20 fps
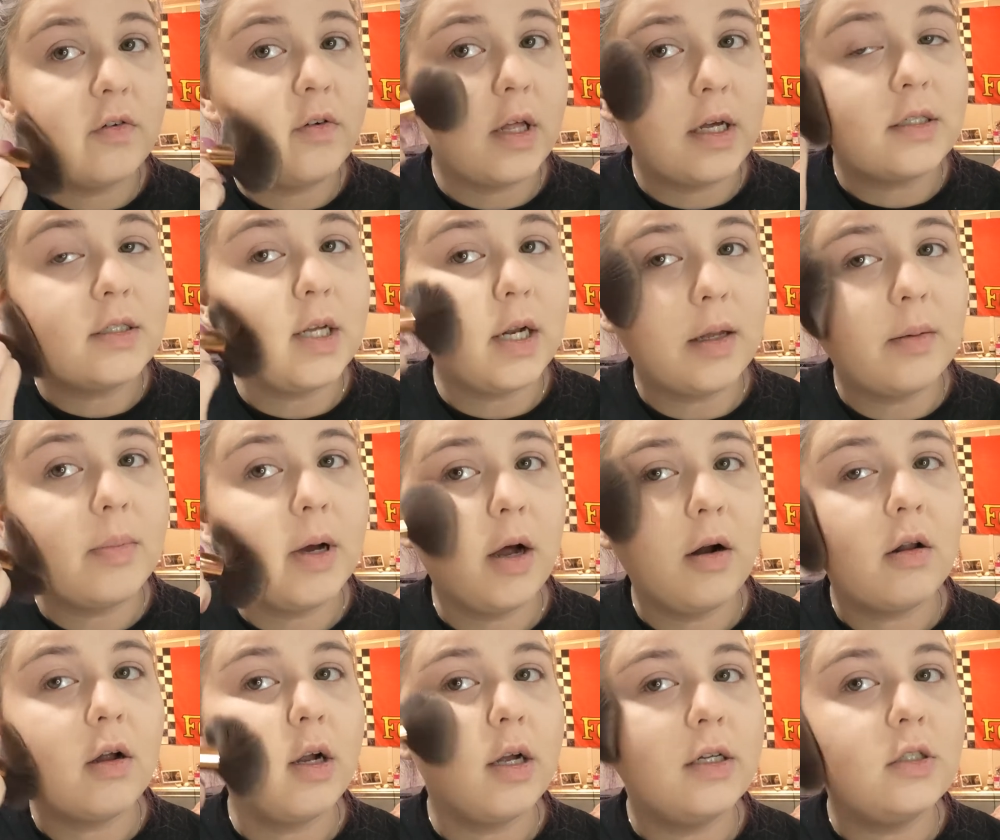for that setting
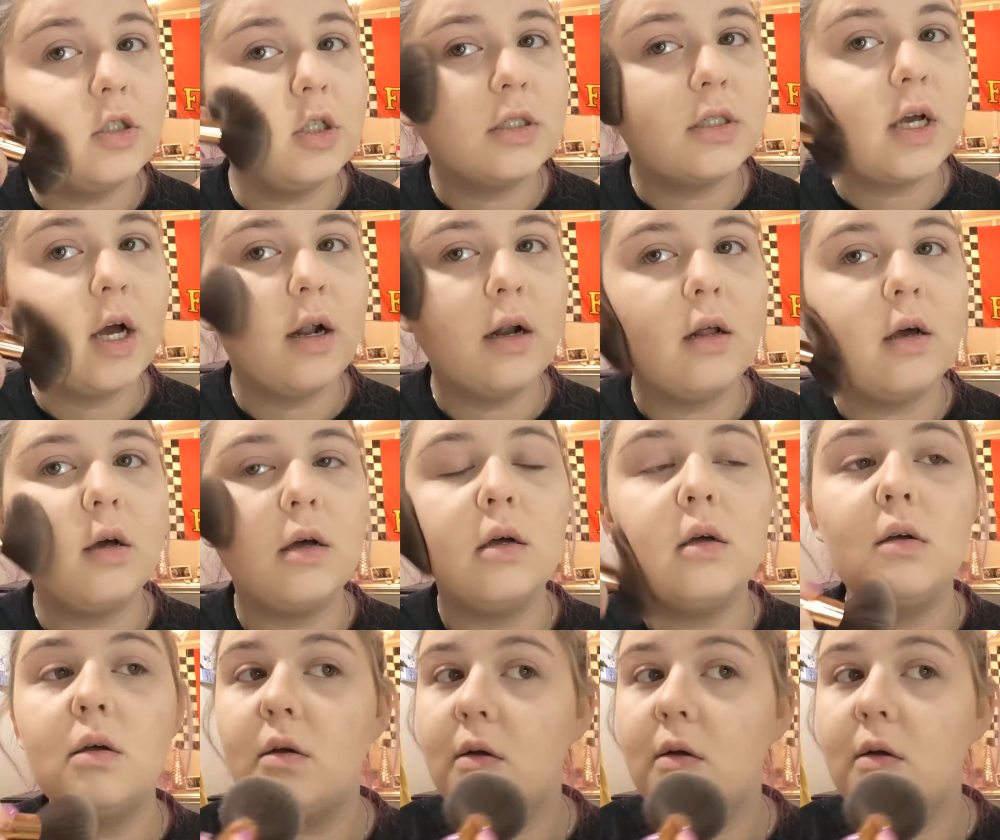powder and just kind of